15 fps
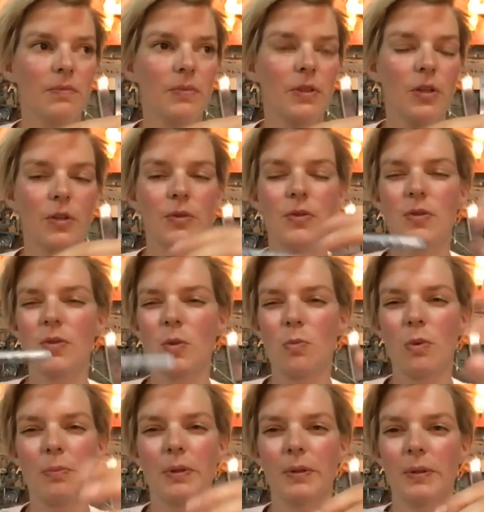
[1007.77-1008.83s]

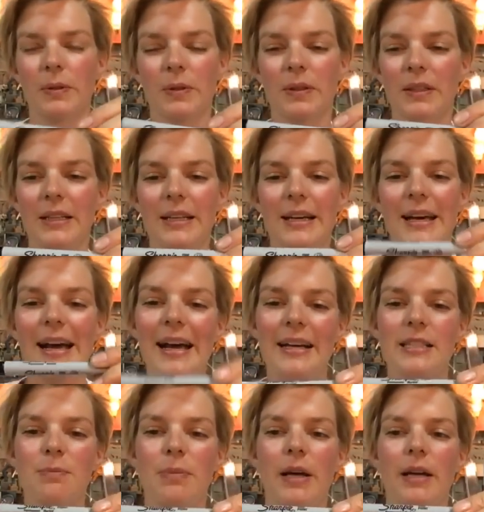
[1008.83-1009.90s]
consumable
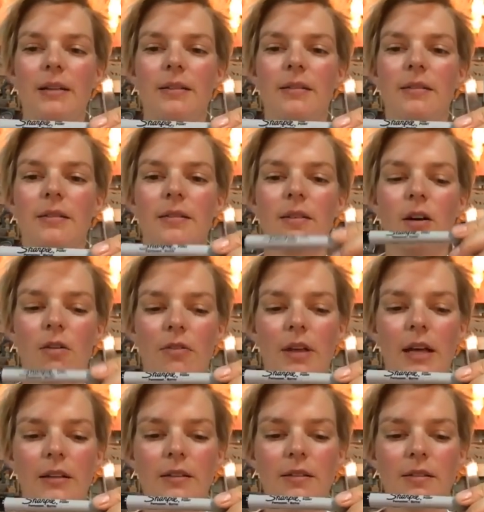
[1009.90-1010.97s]
aspect of that.